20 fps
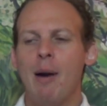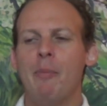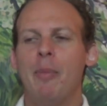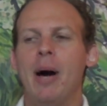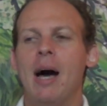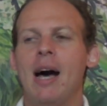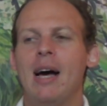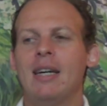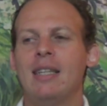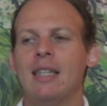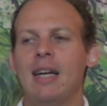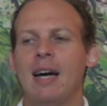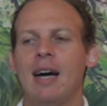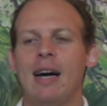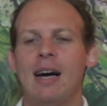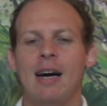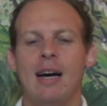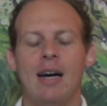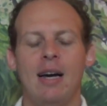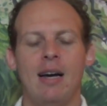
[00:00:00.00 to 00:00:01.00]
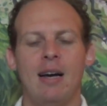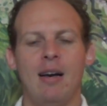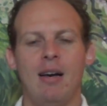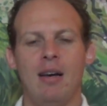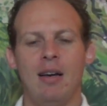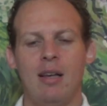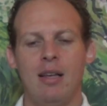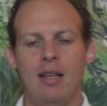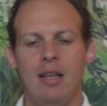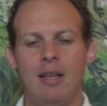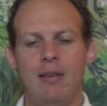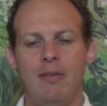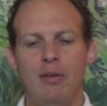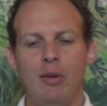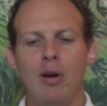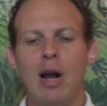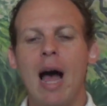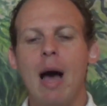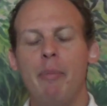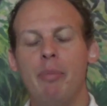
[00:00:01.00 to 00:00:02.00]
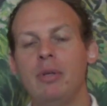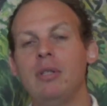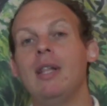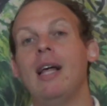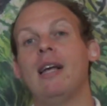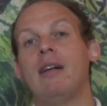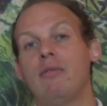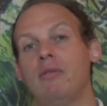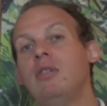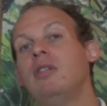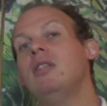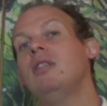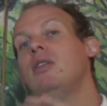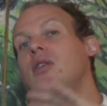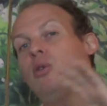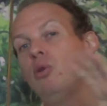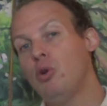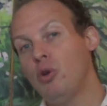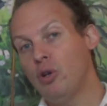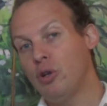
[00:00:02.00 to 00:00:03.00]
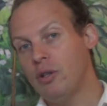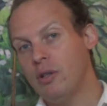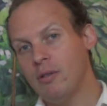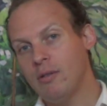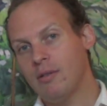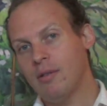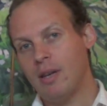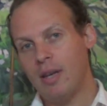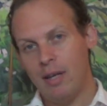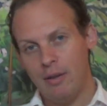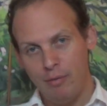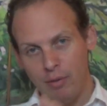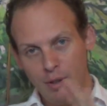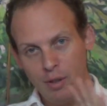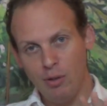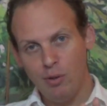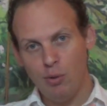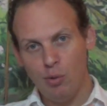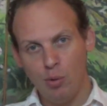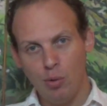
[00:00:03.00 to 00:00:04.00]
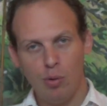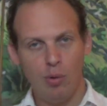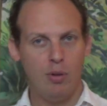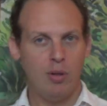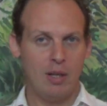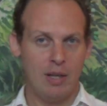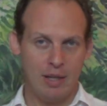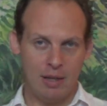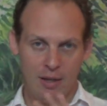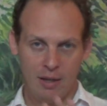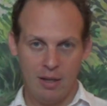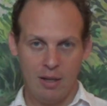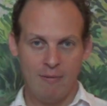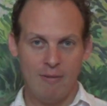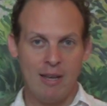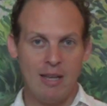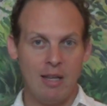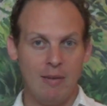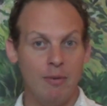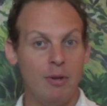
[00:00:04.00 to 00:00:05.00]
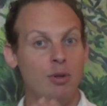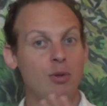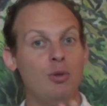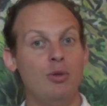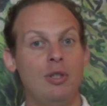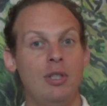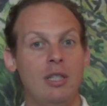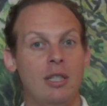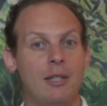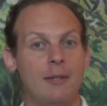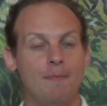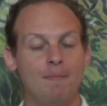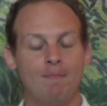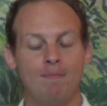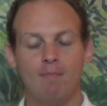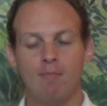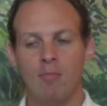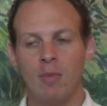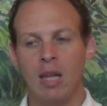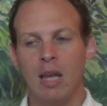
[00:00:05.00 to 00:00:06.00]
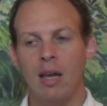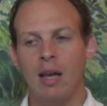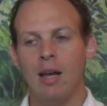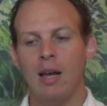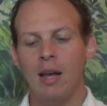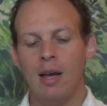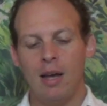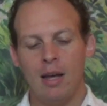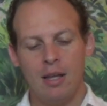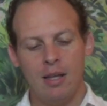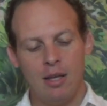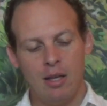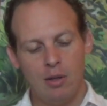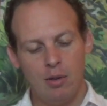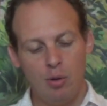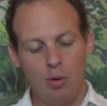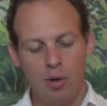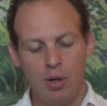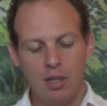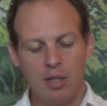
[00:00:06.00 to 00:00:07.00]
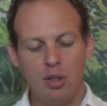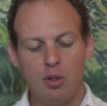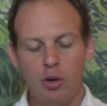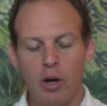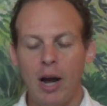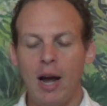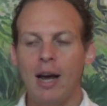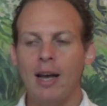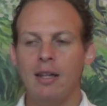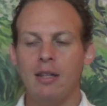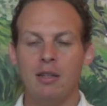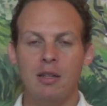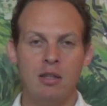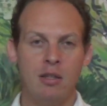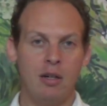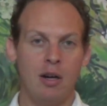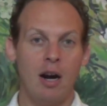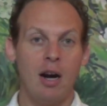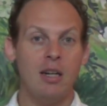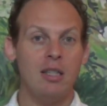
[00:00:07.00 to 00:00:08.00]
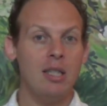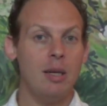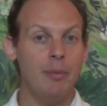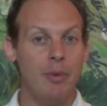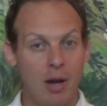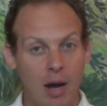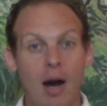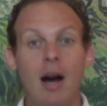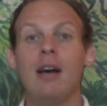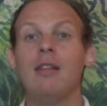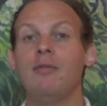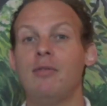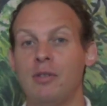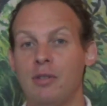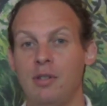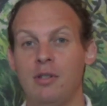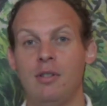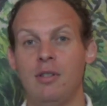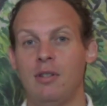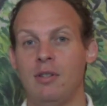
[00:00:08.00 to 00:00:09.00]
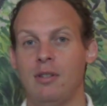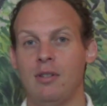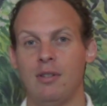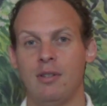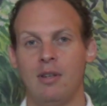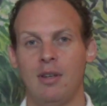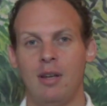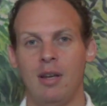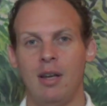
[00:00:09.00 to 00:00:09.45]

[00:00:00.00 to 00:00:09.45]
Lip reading: but if your app is like really good and really cool and innovative and unique, you can try. There are some conferences,